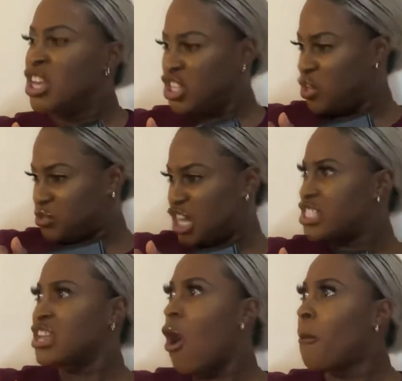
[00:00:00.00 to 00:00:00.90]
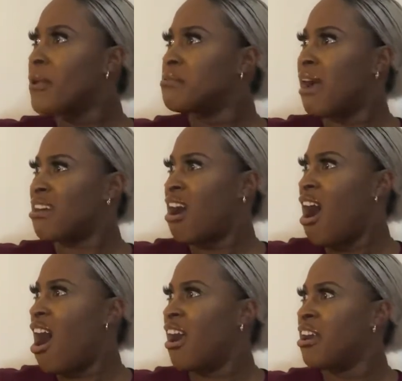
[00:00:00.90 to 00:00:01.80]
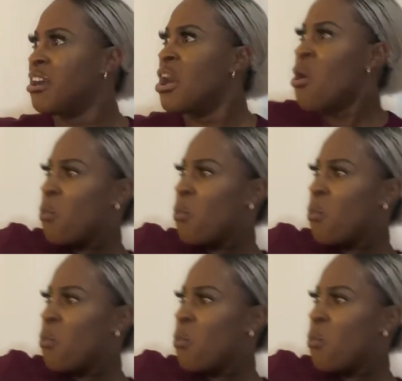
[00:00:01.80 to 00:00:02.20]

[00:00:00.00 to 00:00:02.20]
You just opened my car.